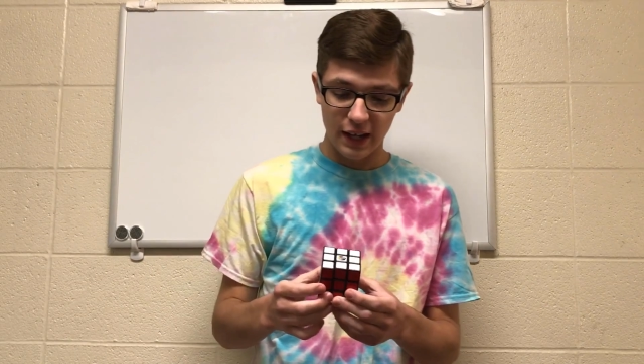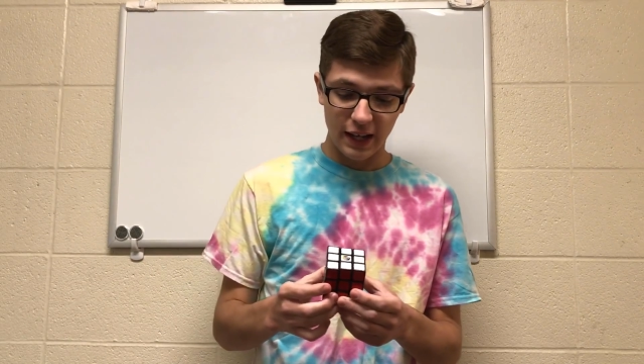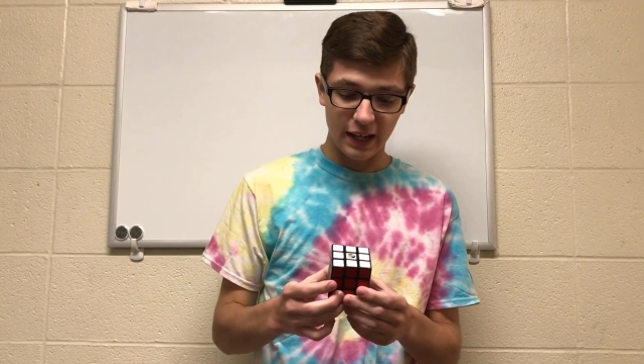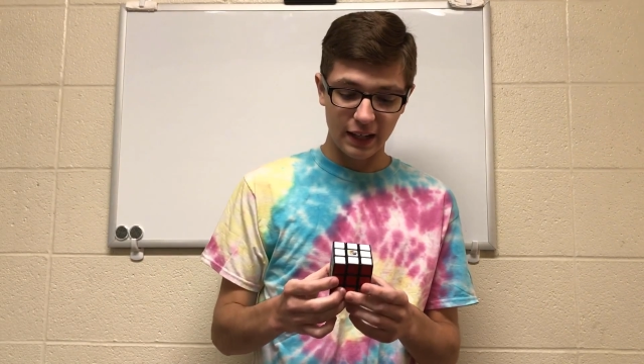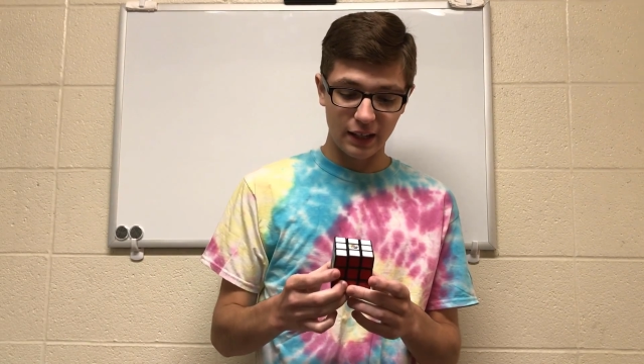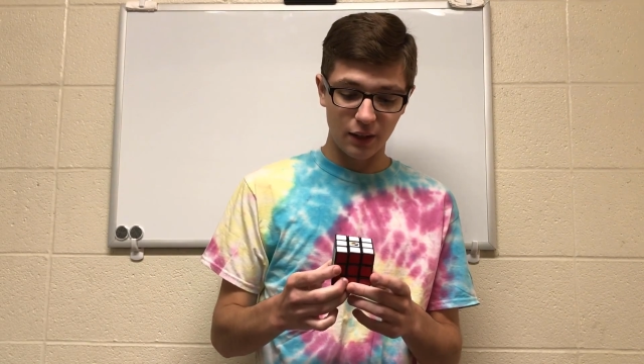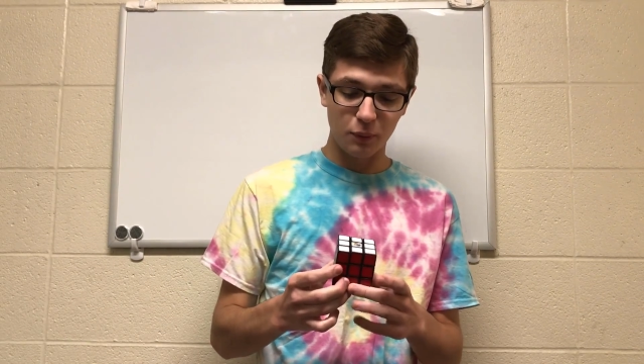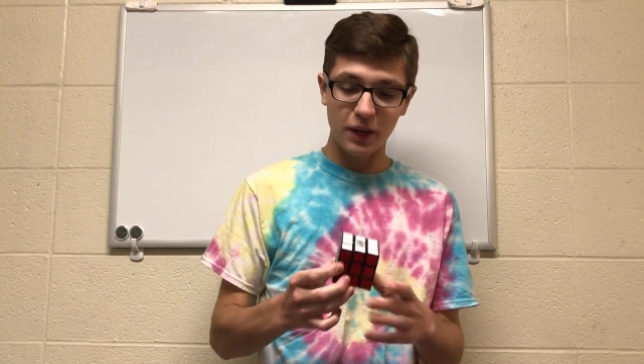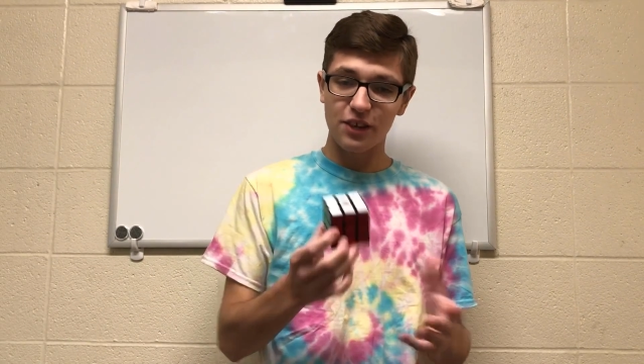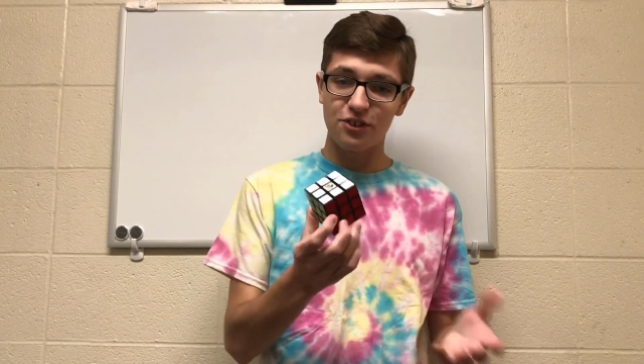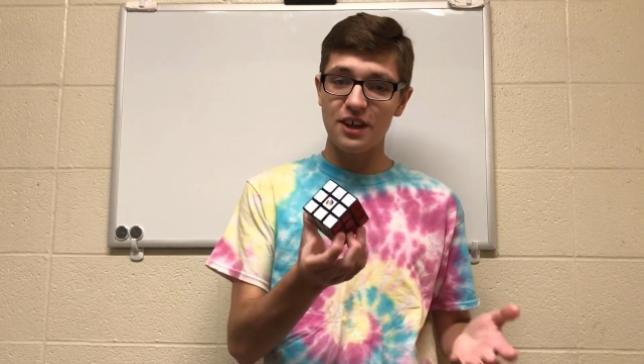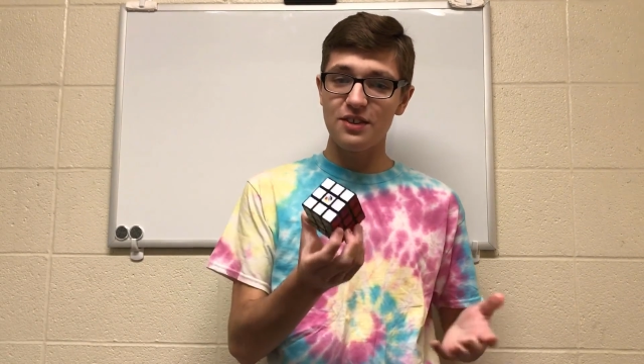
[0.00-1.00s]
And when
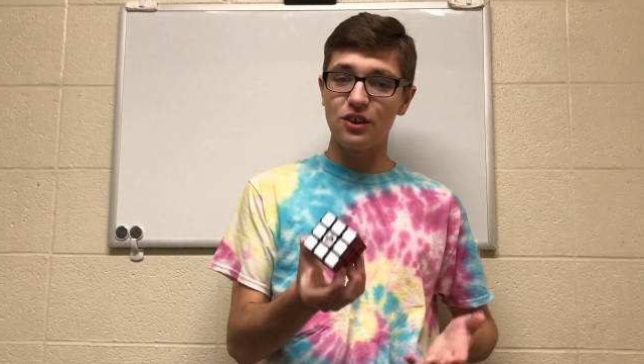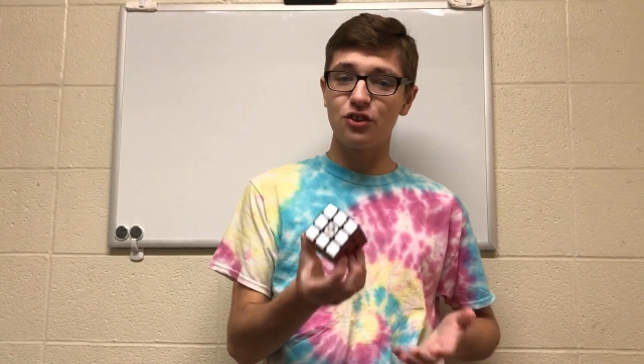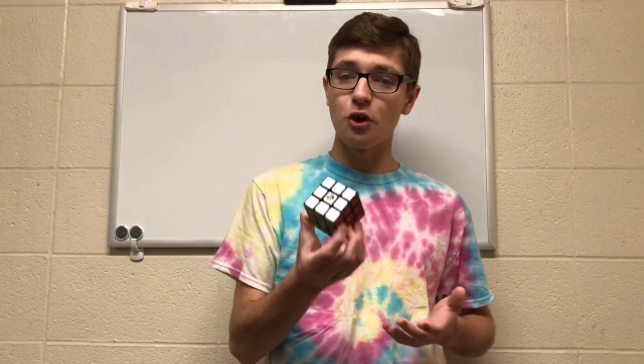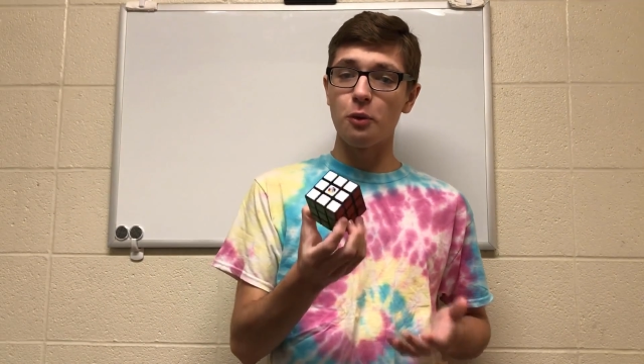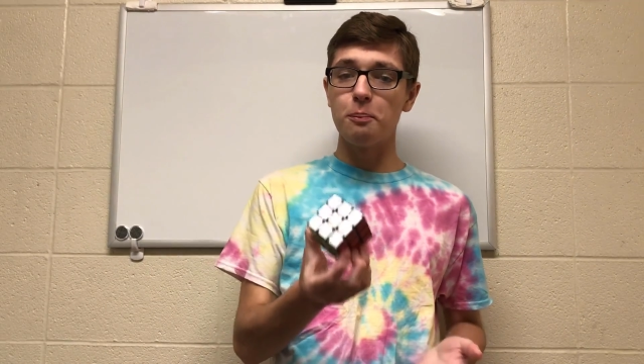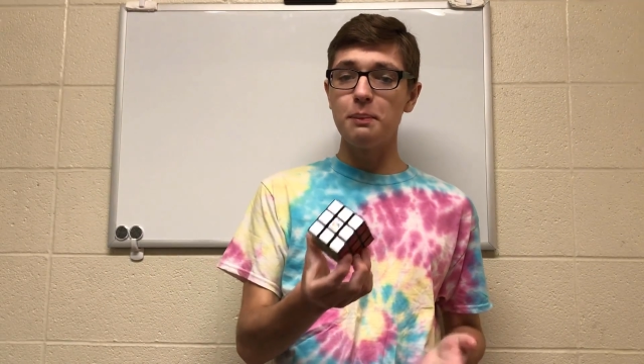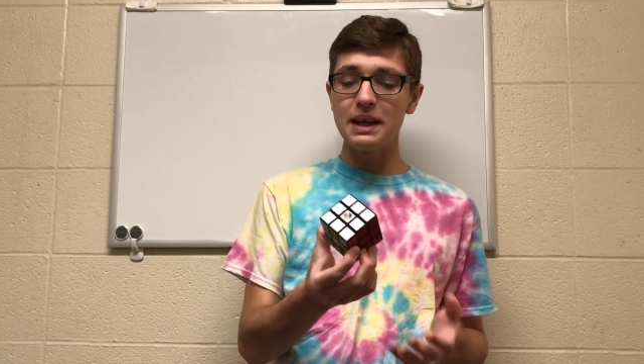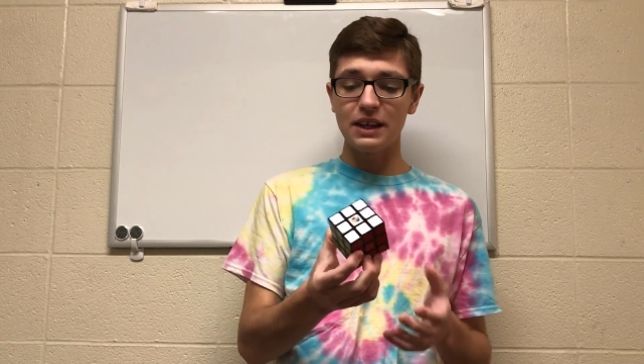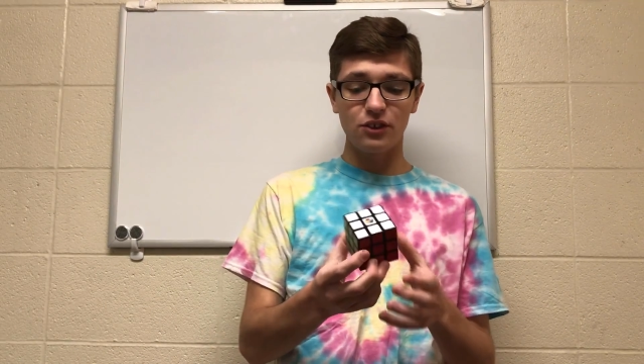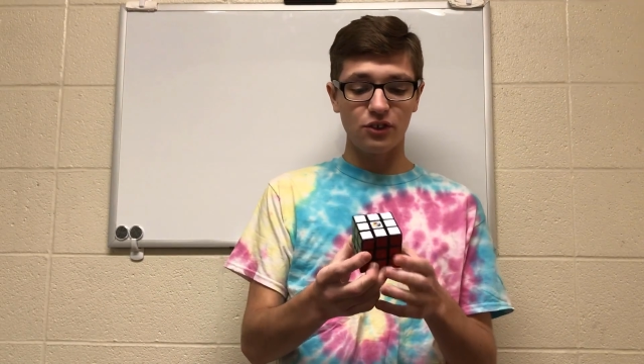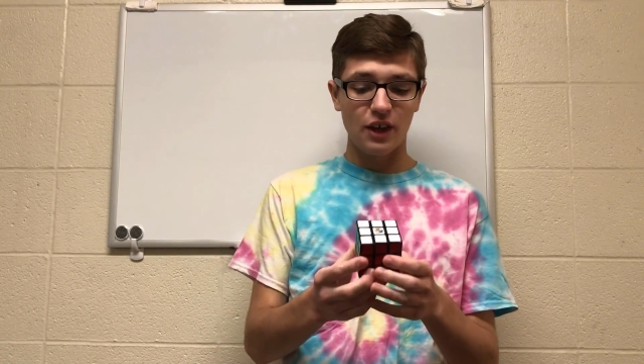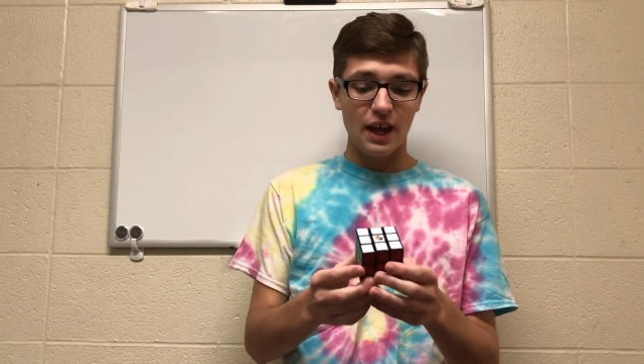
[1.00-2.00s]
I say these don't
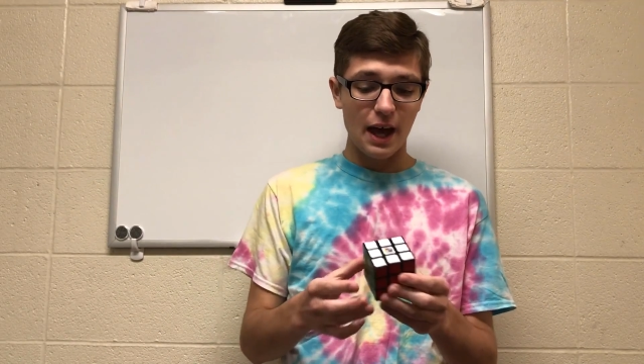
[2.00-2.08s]
mix,